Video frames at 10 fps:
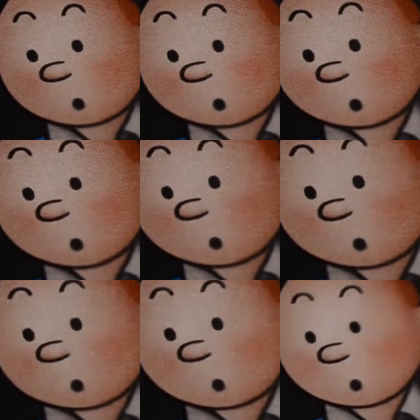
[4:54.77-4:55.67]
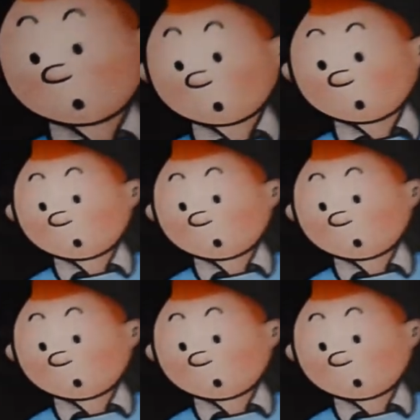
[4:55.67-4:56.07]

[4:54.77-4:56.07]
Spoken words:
You don't have to know